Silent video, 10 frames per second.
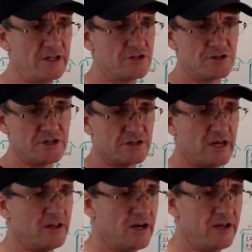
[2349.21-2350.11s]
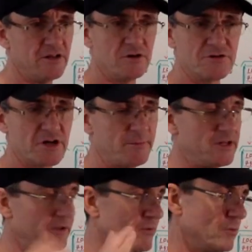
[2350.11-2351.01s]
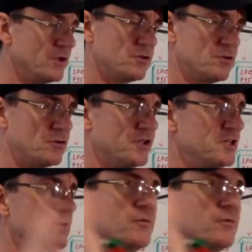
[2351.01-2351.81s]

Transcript: It's just I don't recommend. If you want to do this,